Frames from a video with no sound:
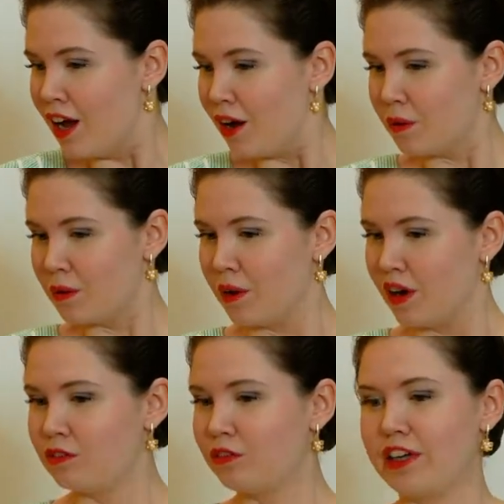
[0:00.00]
Oh,
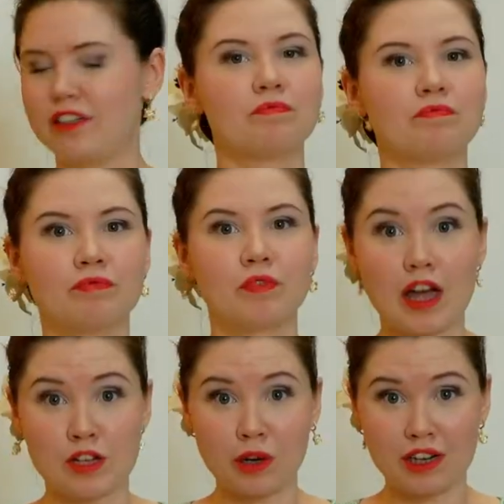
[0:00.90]
right. As
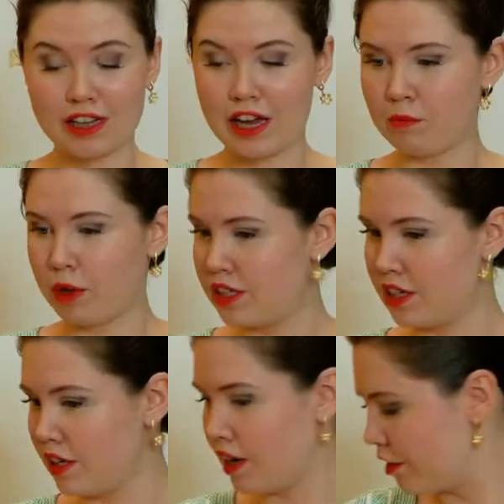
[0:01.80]
well as getting my
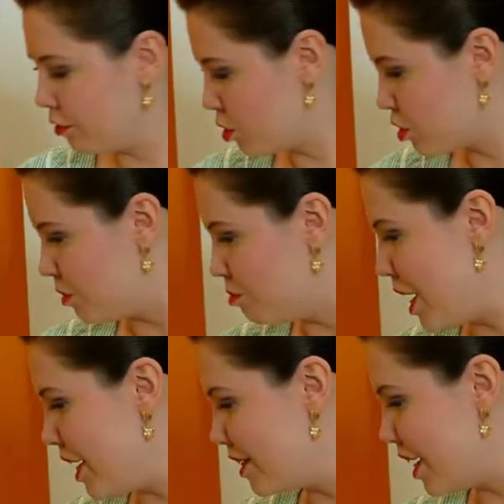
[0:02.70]
tea, I've also
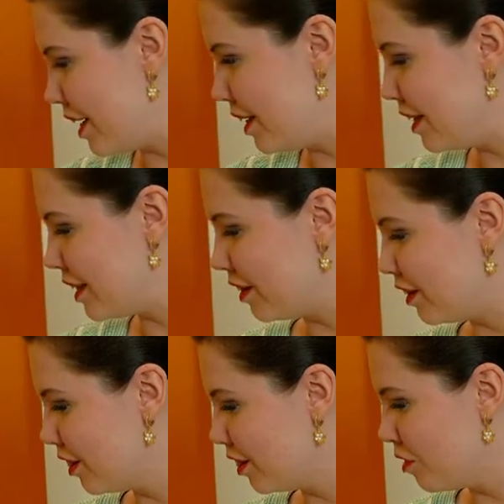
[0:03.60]
made a
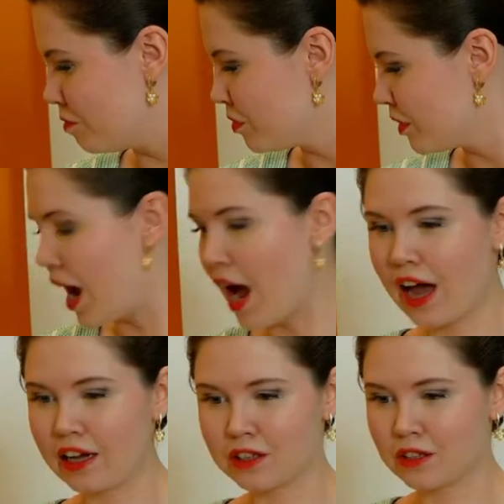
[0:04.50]
little
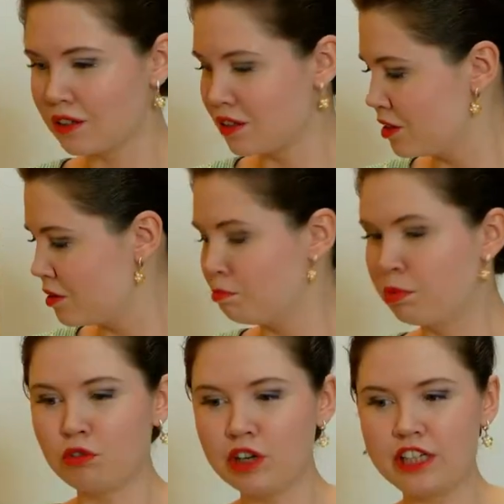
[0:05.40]
hat
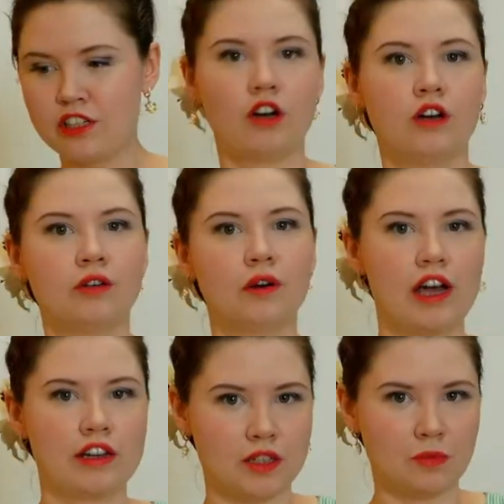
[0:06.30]
burrito
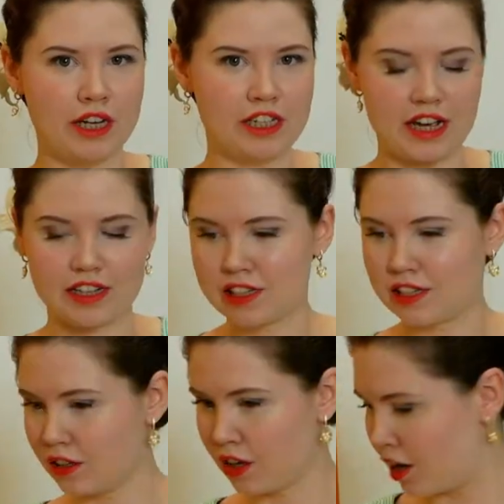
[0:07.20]
under my desk.
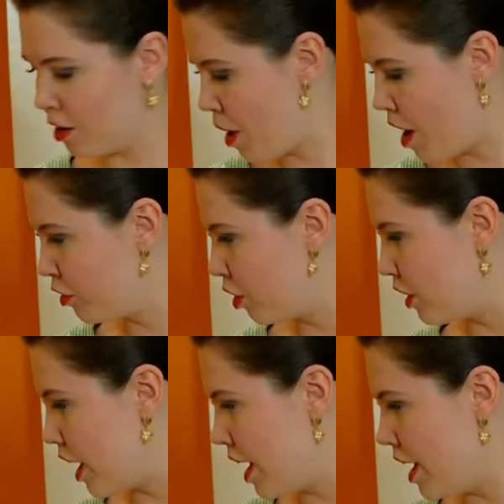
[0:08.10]
I've got
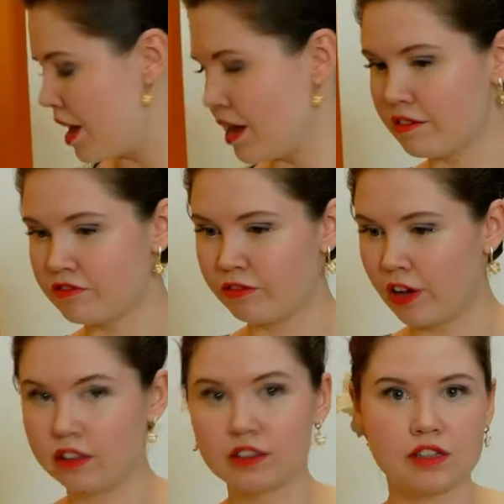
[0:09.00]
a
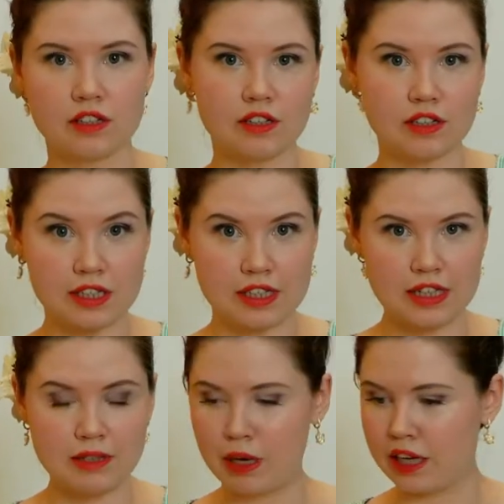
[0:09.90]
felt
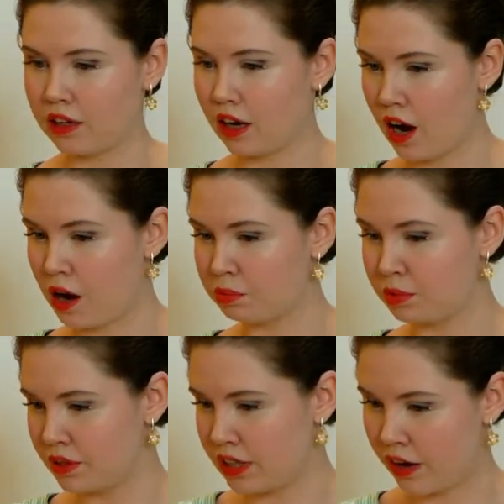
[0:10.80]
steaming up
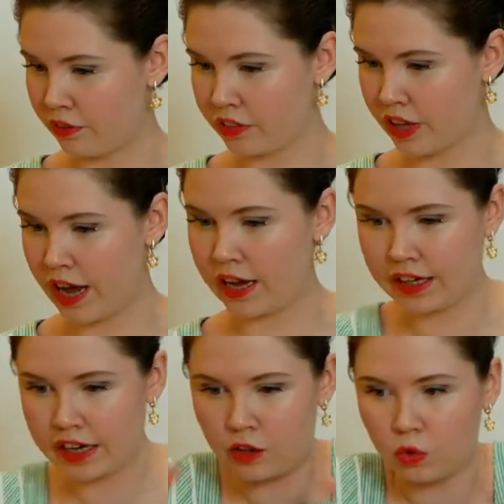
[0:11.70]
down there,
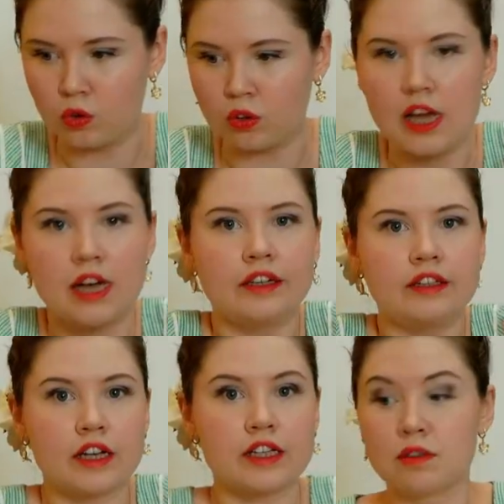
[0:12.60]
getting all
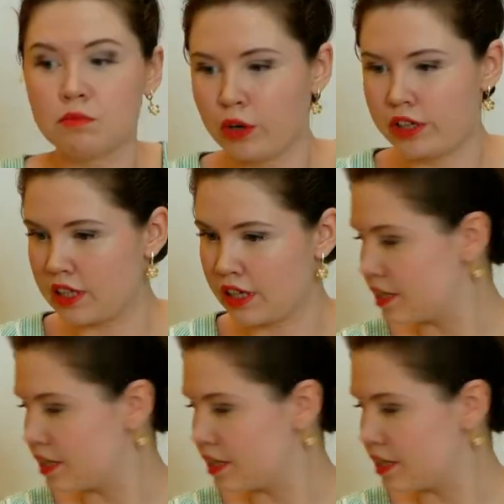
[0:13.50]
nice and moist and